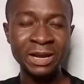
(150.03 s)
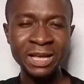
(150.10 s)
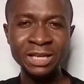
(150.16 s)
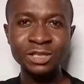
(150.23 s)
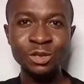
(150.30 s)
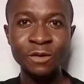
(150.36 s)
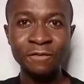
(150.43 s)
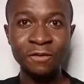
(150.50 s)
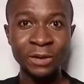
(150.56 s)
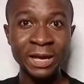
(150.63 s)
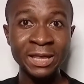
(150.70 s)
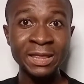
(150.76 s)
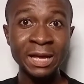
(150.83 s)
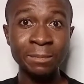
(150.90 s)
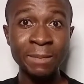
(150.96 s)
Let's not
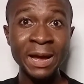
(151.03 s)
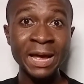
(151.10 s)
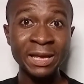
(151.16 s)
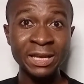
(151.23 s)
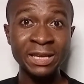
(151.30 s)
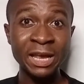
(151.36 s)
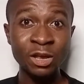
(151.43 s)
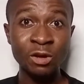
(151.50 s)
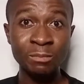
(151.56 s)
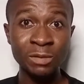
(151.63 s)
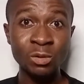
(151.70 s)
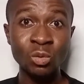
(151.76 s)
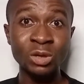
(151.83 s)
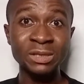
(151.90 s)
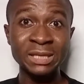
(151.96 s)
forget that Pa
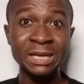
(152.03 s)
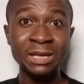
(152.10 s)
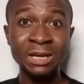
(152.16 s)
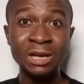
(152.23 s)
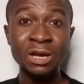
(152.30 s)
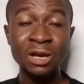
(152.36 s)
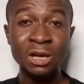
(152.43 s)
Akindayomi was a